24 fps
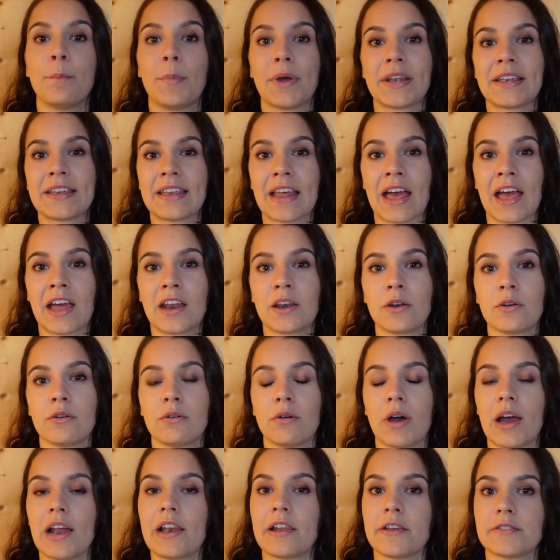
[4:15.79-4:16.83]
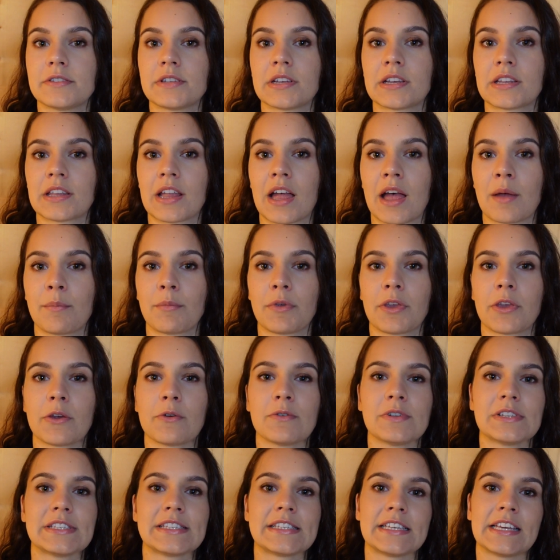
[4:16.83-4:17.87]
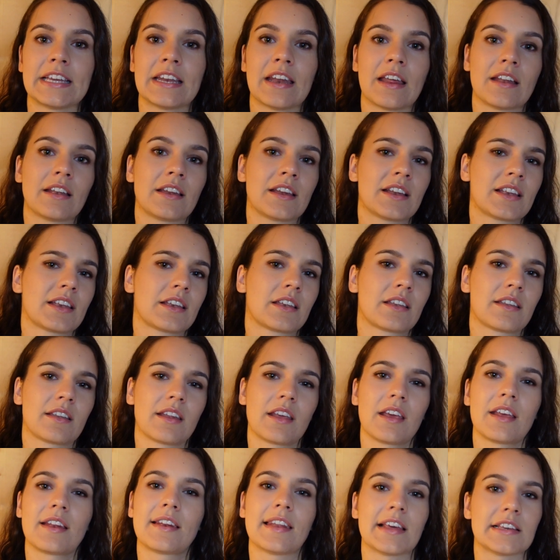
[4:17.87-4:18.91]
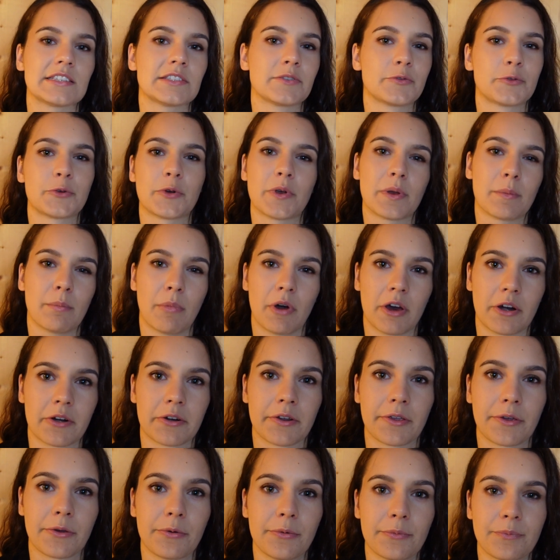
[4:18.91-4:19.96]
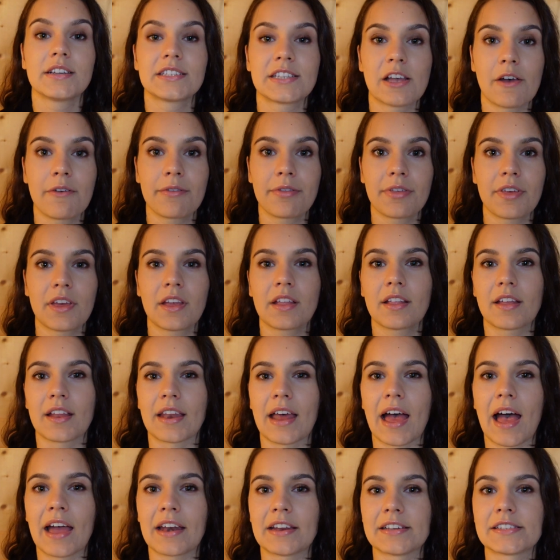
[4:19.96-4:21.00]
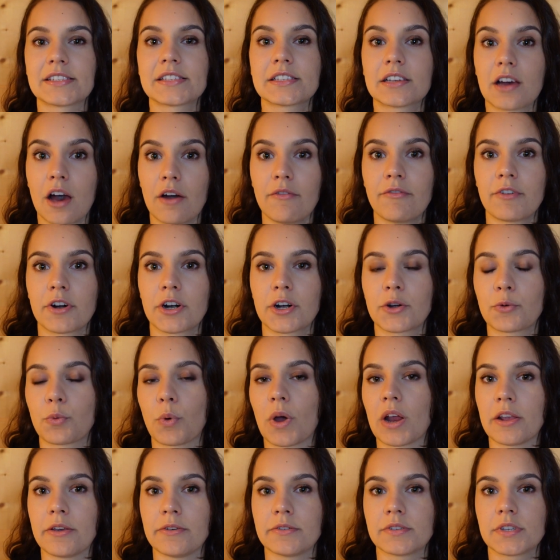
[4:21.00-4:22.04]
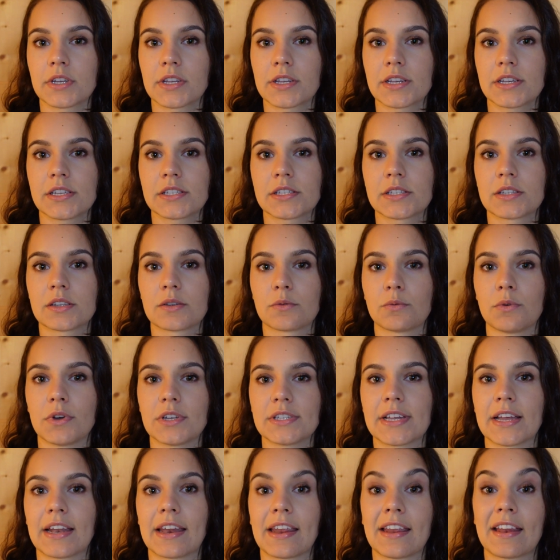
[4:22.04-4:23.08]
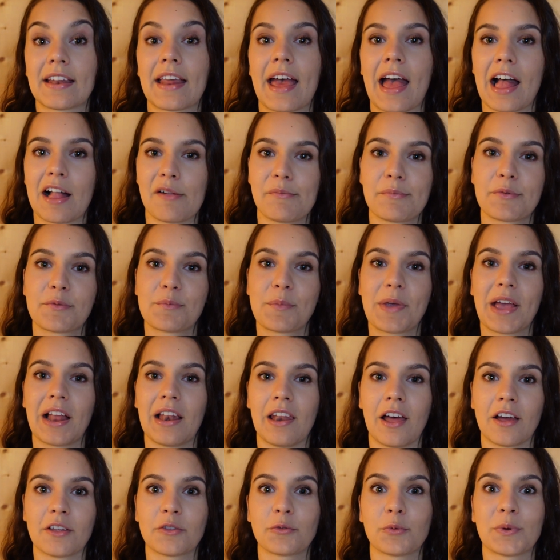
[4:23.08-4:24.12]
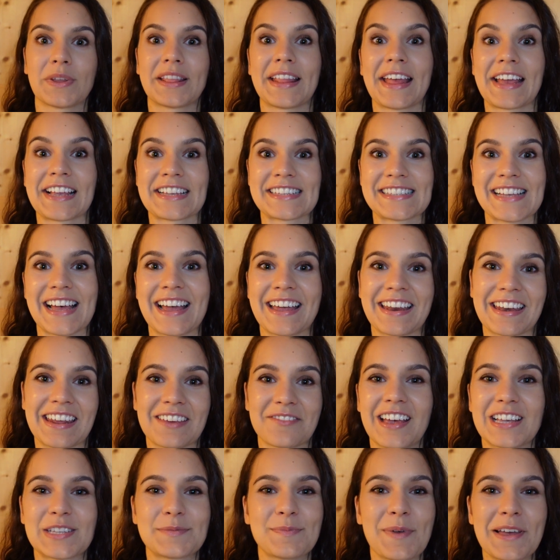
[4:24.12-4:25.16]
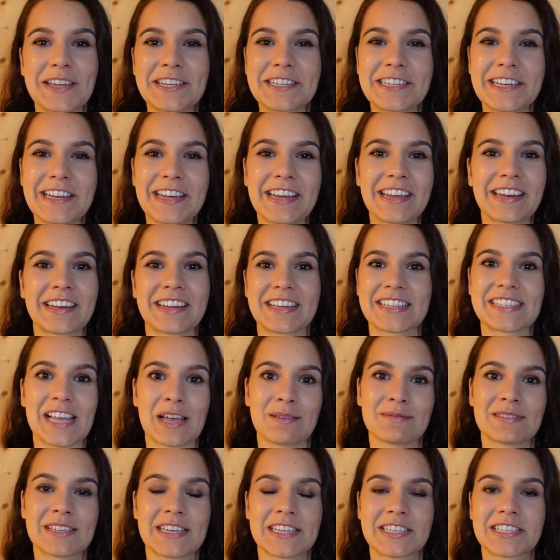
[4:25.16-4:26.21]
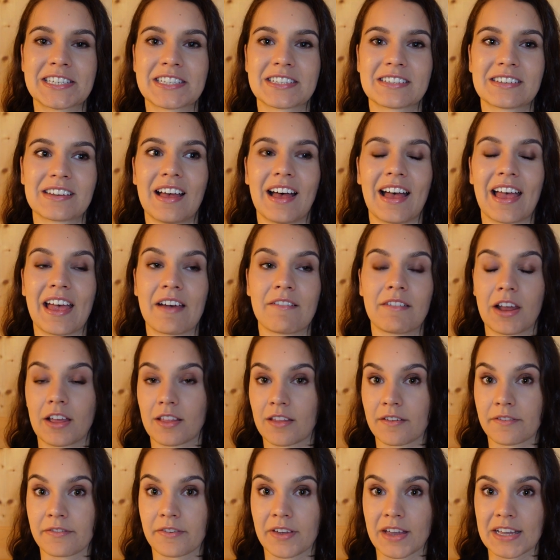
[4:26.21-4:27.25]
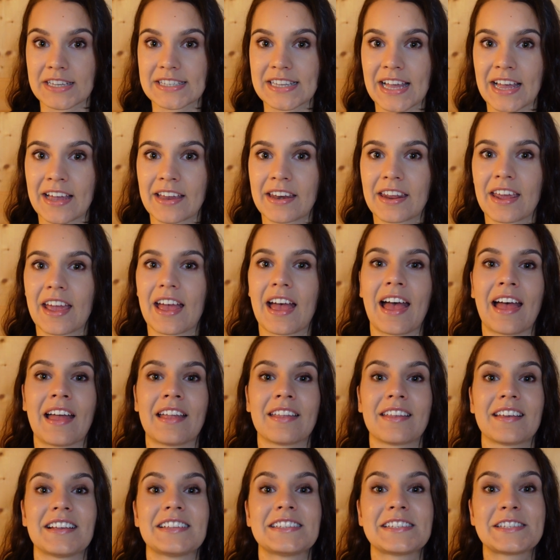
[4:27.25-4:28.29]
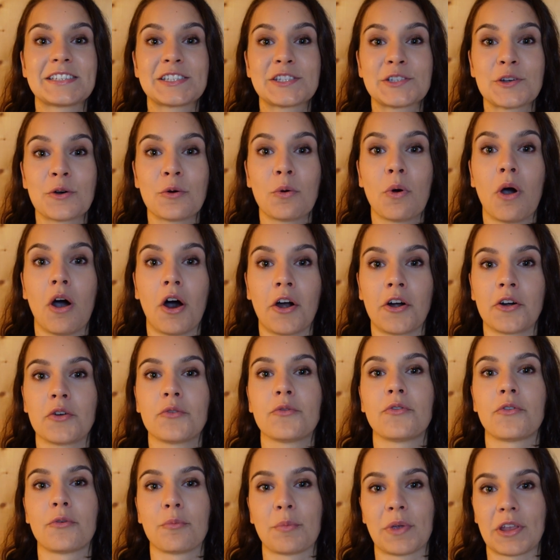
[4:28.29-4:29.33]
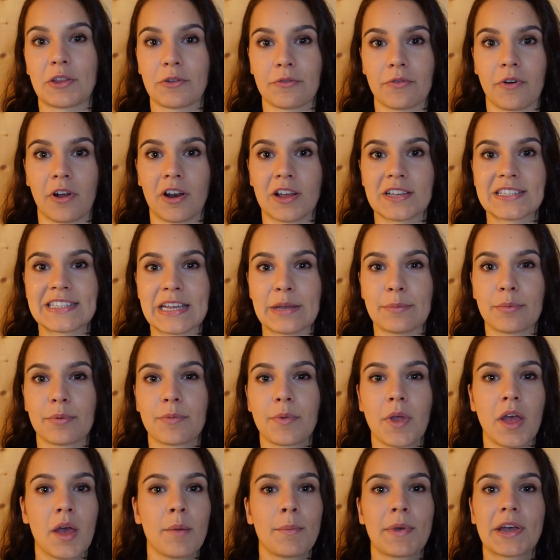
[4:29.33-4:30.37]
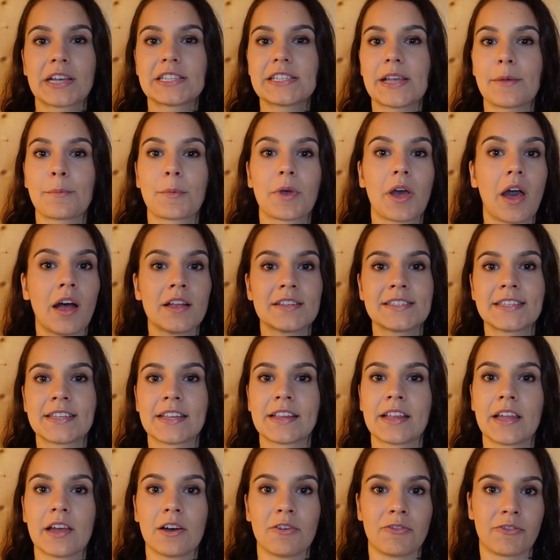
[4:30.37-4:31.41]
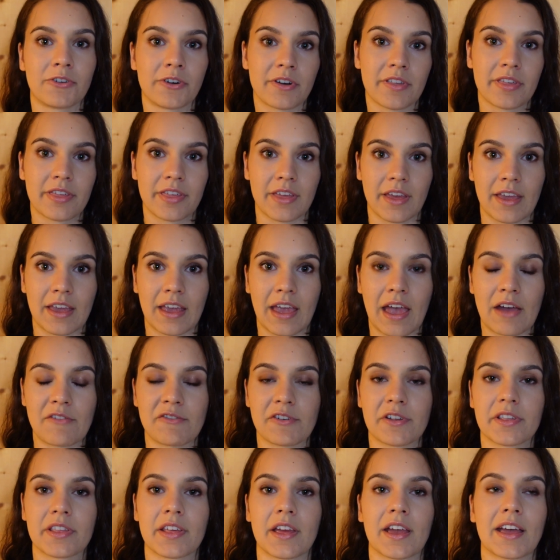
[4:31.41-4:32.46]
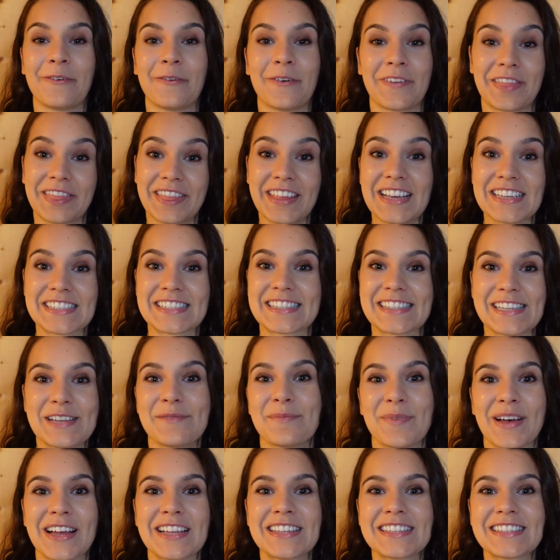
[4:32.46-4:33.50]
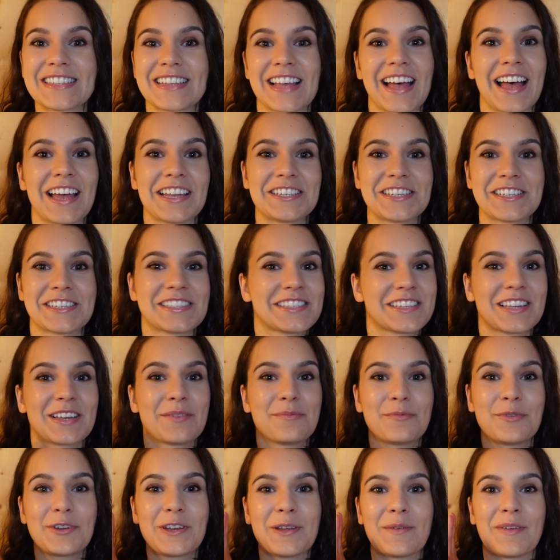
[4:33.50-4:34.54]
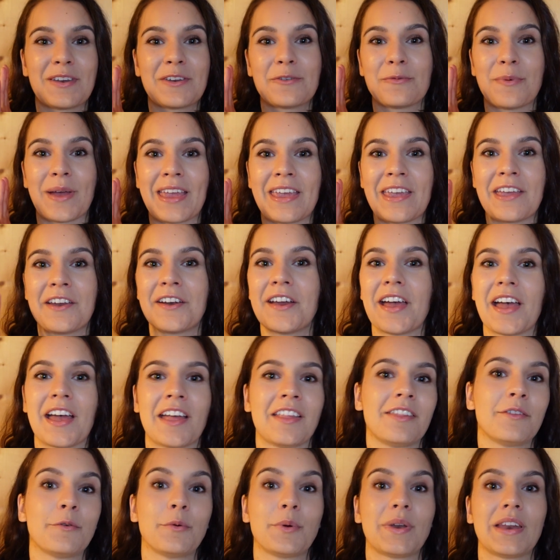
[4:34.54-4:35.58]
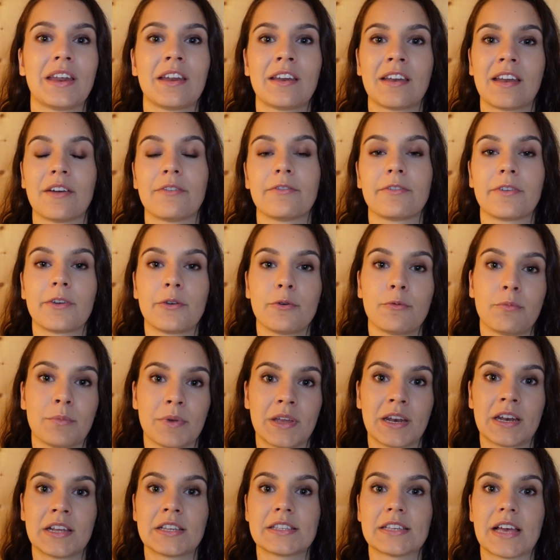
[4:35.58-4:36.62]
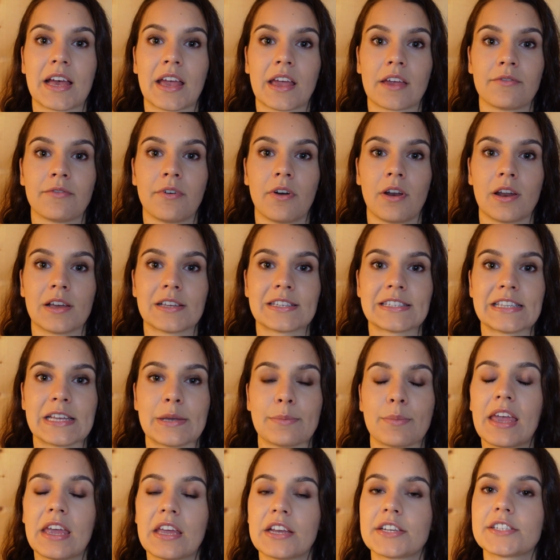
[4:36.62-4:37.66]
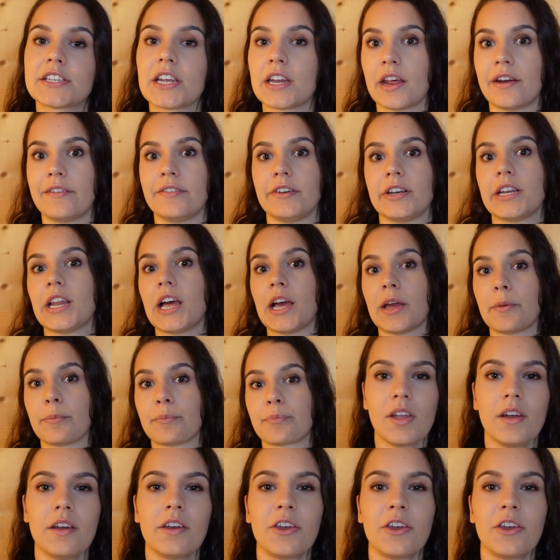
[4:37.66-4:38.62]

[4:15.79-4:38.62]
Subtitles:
But then, while using them, you will see that it doesn't really bother you. Something that I discovered while using this was that it helped me a lot with anxiety. Especially in the exam session, I have a lot of anxiety and it's so hard for me to fall asleep because I'm constantly overthinking everything. With these sleep buds, I just put them into my ear and within a few minutes I can fall asleep, each and every time.